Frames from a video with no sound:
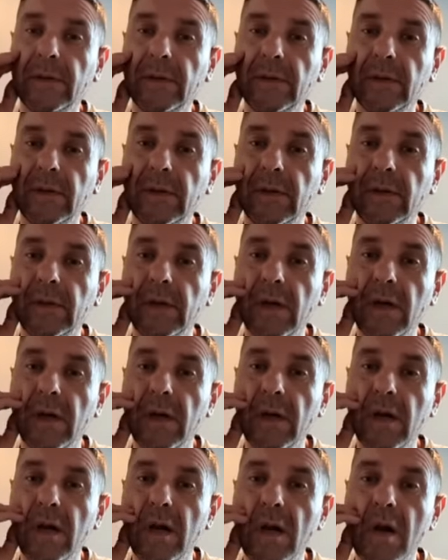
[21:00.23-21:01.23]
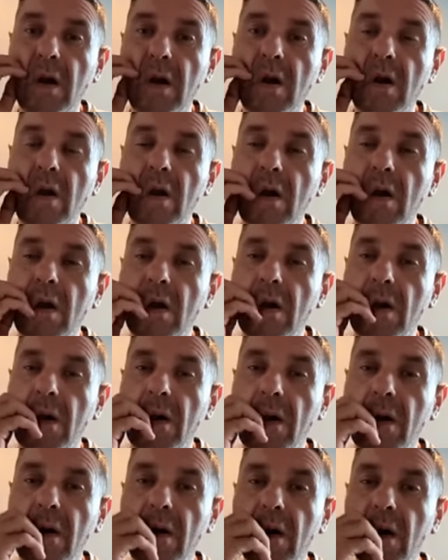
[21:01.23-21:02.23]

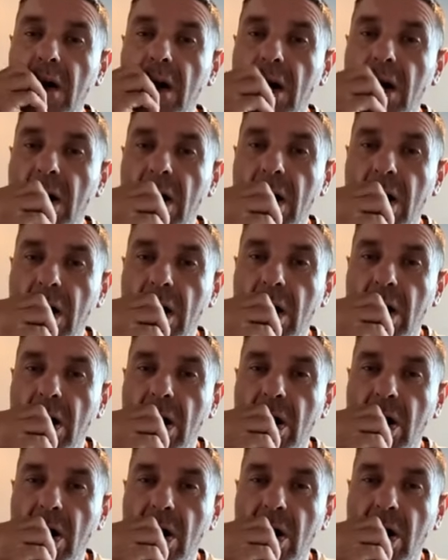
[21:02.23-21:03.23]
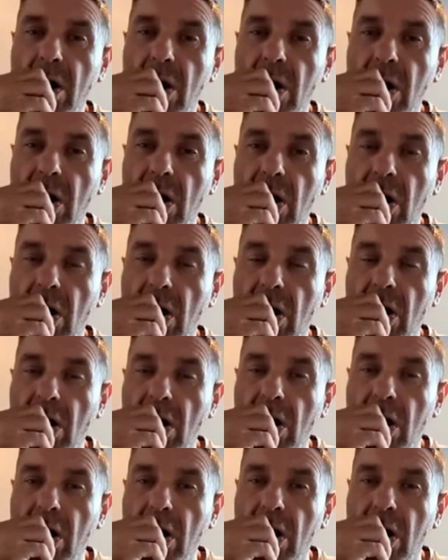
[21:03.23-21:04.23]

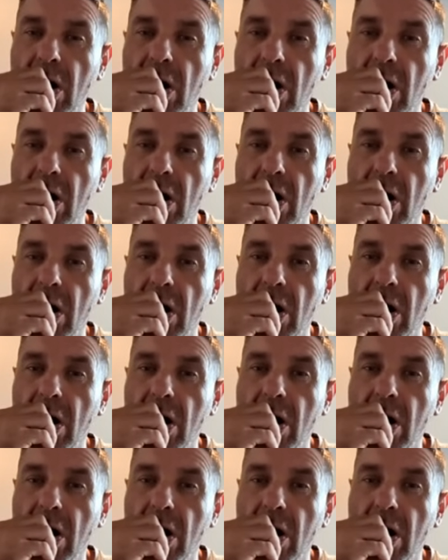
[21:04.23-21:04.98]
The person shown says nothing.